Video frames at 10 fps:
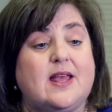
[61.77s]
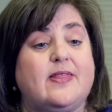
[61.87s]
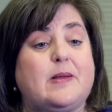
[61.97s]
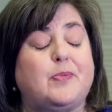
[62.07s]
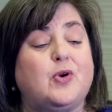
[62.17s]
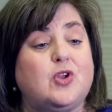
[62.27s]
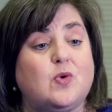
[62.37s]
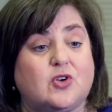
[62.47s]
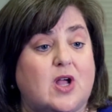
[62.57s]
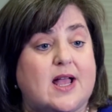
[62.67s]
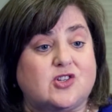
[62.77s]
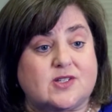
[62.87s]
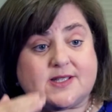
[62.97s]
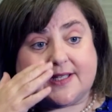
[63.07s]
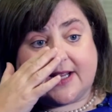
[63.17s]
They put you under
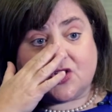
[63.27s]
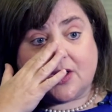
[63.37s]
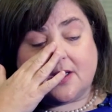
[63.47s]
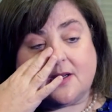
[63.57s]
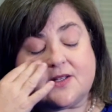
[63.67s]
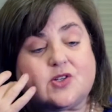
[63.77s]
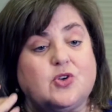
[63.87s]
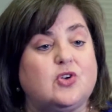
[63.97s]
conscious sedation, so